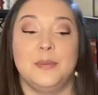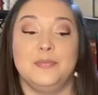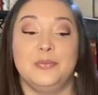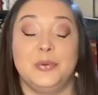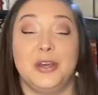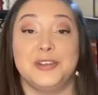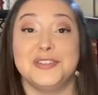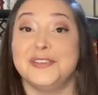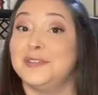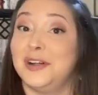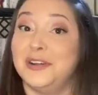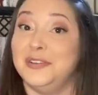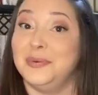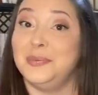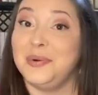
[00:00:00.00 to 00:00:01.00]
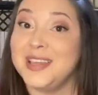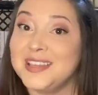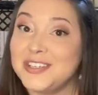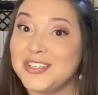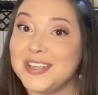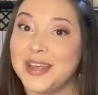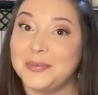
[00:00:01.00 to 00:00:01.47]
We also follow the
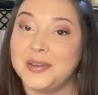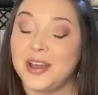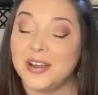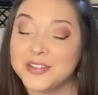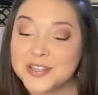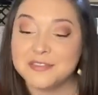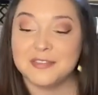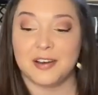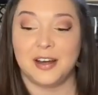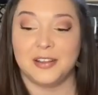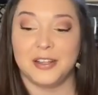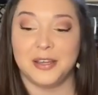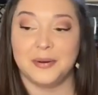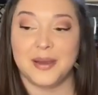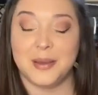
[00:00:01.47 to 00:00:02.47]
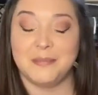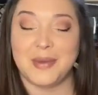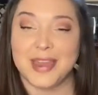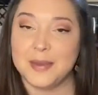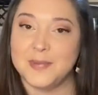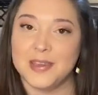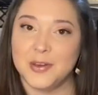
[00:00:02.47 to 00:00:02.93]
witch, and we also follow a
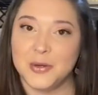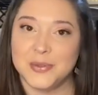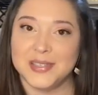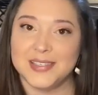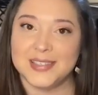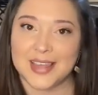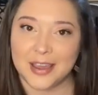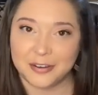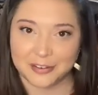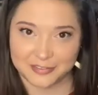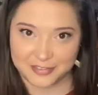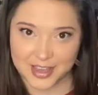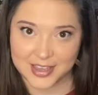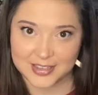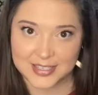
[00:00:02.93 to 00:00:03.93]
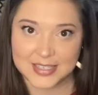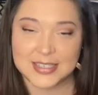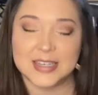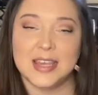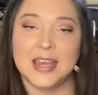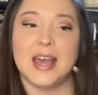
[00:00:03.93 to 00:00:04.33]
baby who was sacrificed.